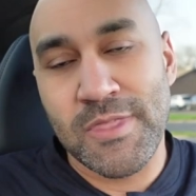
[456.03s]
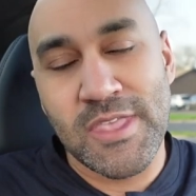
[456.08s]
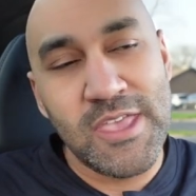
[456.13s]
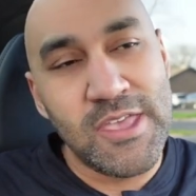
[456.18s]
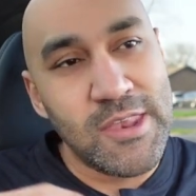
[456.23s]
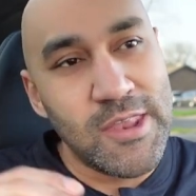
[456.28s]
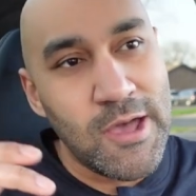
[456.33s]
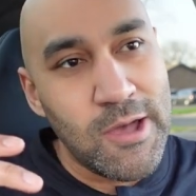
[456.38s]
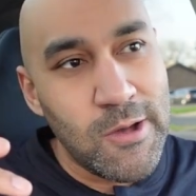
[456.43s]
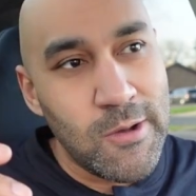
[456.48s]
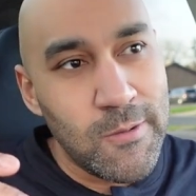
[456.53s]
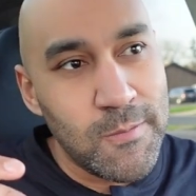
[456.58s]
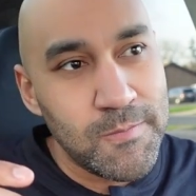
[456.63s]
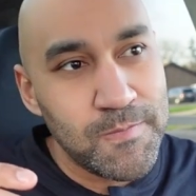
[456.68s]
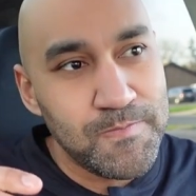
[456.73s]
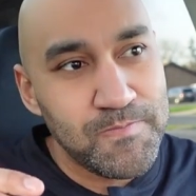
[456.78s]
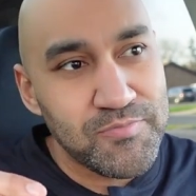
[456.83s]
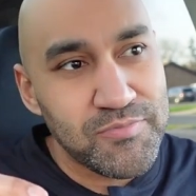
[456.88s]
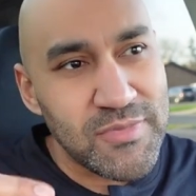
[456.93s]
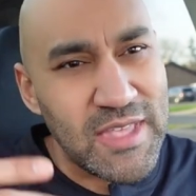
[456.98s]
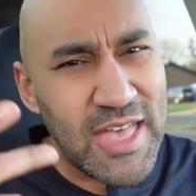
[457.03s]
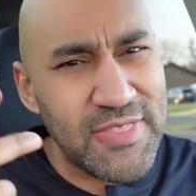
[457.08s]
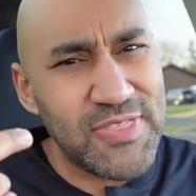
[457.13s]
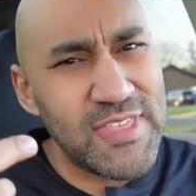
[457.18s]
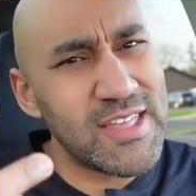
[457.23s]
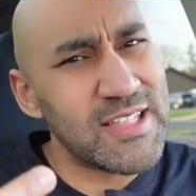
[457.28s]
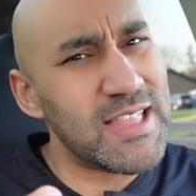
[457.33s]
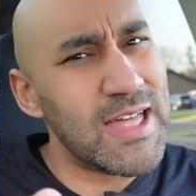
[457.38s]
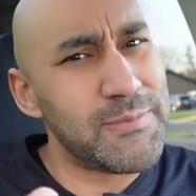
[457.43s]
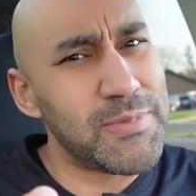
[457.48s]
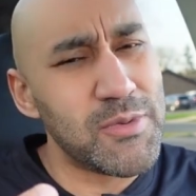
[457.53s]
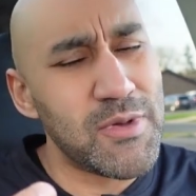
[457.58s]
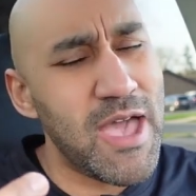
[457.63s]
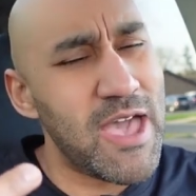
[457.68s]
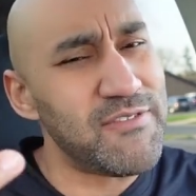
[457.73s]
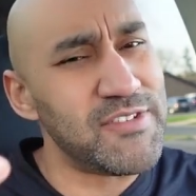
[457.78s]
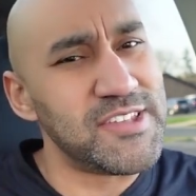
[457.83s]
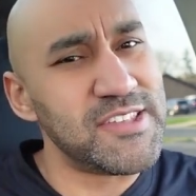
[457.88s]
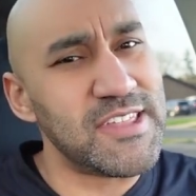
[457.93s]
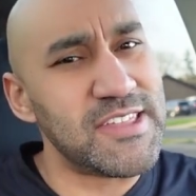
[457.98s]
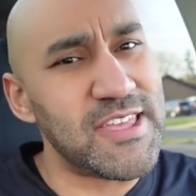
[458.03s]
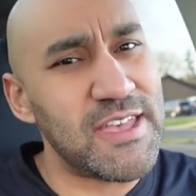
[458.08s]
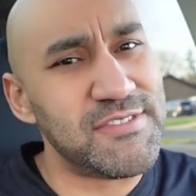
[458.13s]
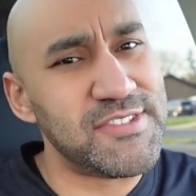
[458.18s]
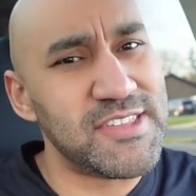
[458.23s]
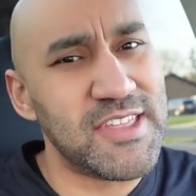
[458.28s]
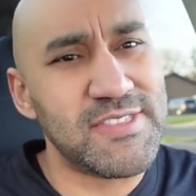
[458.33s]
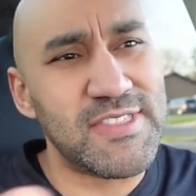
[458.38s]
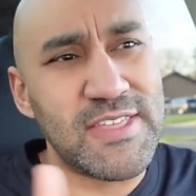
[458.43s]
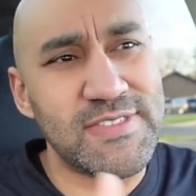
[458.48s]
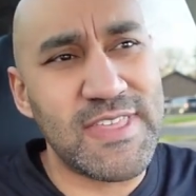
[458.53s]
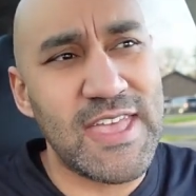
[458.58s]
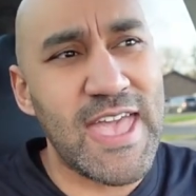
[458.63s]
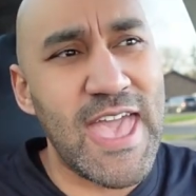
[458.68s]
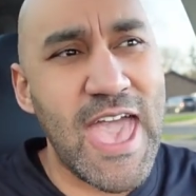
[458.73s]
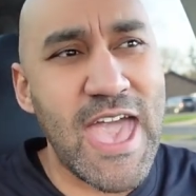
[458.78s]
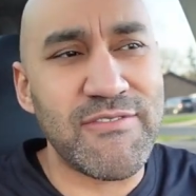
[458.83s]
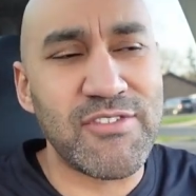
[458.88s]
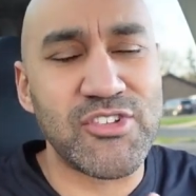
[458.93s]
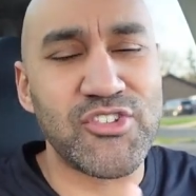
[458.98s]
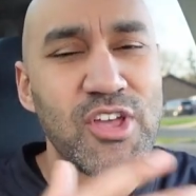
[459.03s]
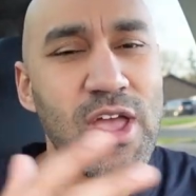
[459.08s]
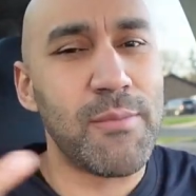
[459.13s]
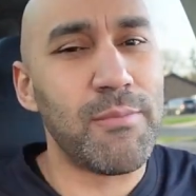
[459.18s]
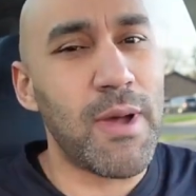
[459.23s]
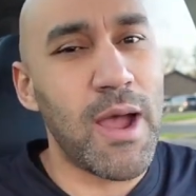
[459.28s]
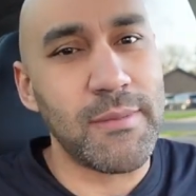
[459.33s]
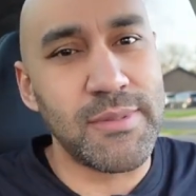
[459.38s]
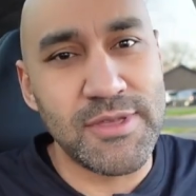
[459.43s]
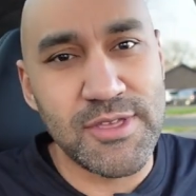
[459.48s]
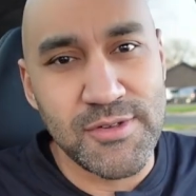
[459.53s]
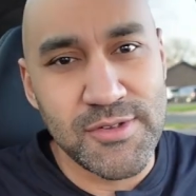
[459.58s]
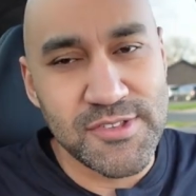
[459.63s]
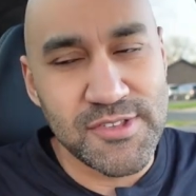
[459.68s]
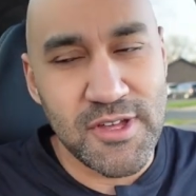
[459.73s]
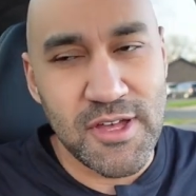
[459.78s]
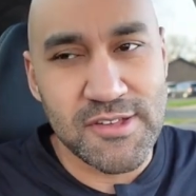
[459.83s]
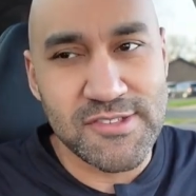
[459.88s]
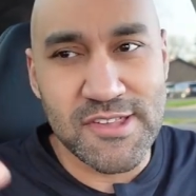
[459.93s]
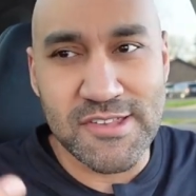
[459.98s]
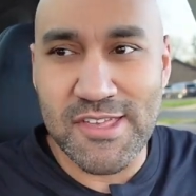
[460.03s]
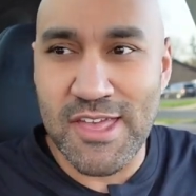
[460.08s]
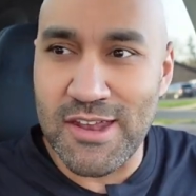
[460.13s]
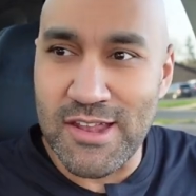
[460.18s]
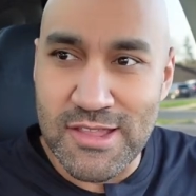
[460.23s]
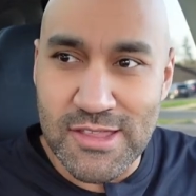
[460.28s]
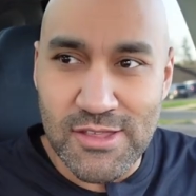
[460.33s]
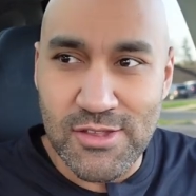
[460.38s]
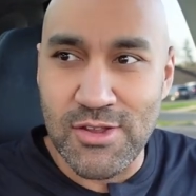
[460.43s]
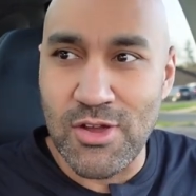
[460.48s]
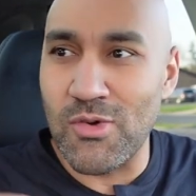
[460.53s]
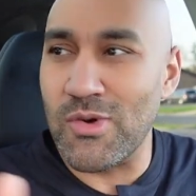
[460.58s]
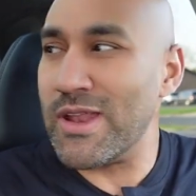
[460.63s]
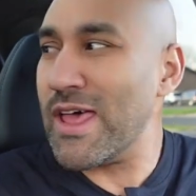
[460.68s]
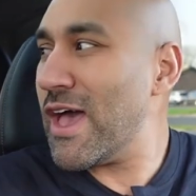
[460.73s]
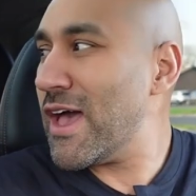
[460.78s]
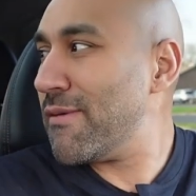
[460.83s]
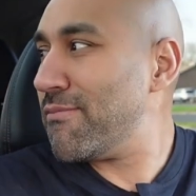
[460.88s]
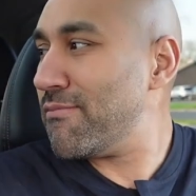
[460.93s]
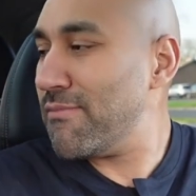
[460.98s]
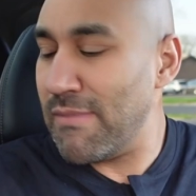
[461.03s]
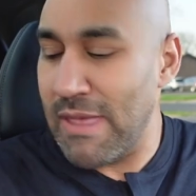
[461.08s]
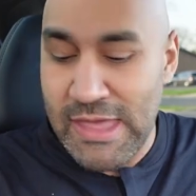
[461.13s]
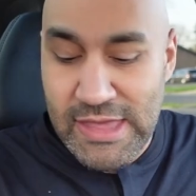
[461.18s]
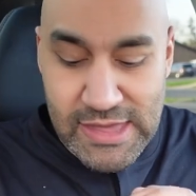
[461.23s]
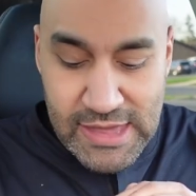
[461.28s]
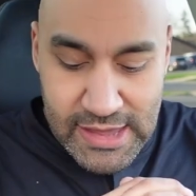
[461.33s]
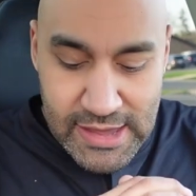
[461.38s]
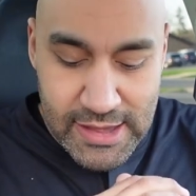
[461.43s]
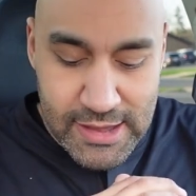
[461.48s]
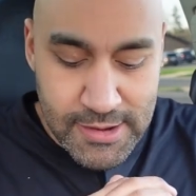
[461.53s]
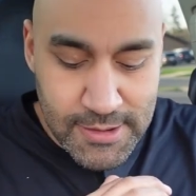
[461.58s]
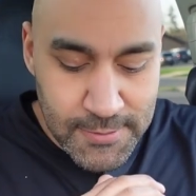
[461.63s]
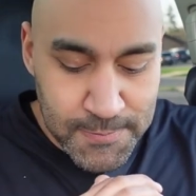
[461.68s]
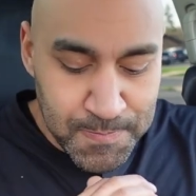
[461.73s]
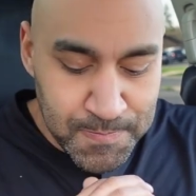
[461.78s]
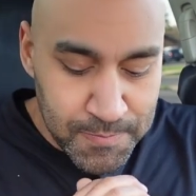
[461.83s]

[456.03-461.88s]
You know, I think a lot of people have said that they haven't tried barbecue sauce. That's kind of, you know, what I may get.